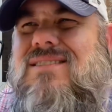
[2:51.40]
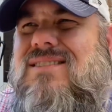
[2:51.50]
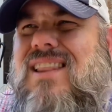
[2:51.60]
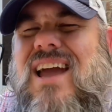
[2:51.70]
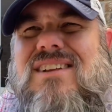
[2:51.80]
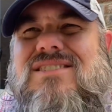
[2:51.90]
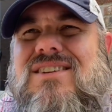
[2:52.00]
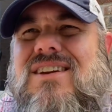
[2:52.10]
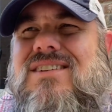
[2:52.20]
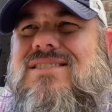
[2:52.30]
like
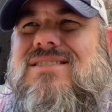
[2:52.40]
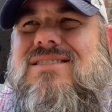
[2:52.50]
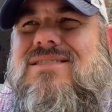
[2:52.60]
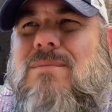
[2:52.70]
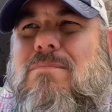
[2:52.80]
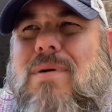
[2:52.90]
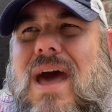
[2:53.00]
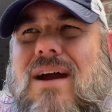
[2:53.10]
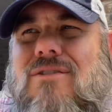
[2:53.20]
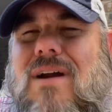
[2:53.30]
just some
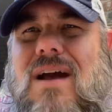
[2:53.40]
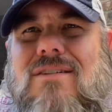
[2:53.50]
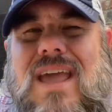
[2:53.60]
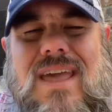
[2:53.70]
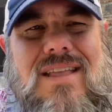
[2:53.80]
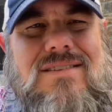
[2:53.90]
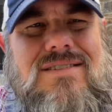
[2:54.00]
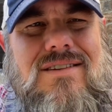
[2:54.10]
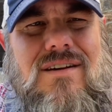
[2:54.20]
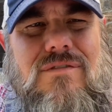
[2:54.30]
background
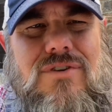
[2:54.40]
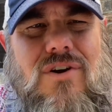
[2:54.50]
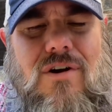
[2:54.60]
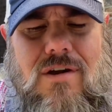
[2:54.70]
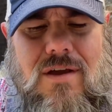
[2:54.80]
hints of dark